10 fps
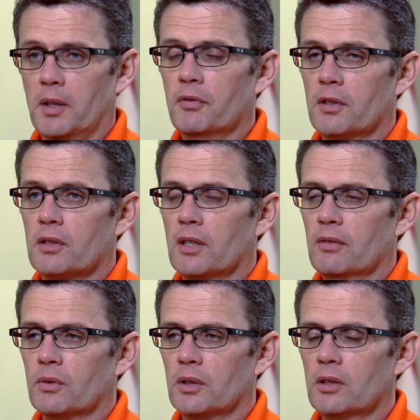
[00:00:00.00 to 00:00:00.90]
If
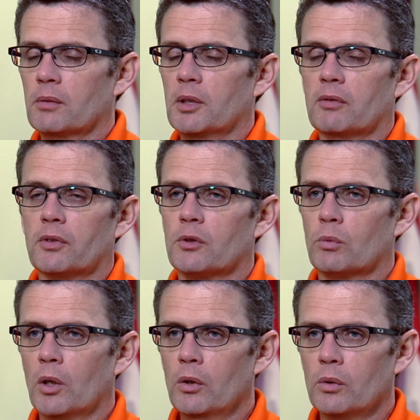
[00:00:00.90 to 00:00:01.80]
successful, this could be the first
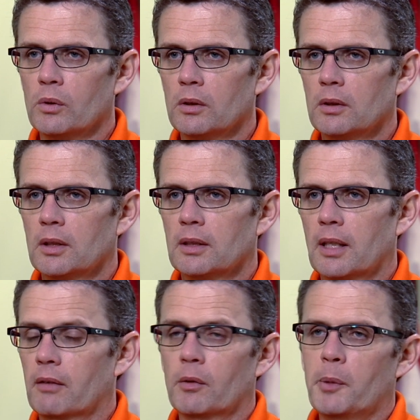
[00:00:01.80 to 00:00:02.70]
road
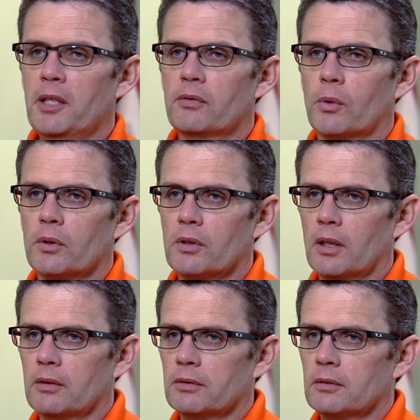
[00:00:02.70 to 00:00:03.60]
that ever pays for
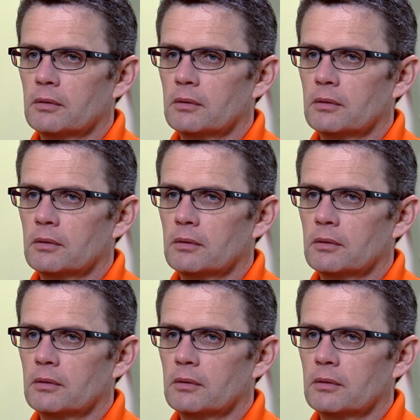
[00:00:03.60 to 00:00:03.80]
itself.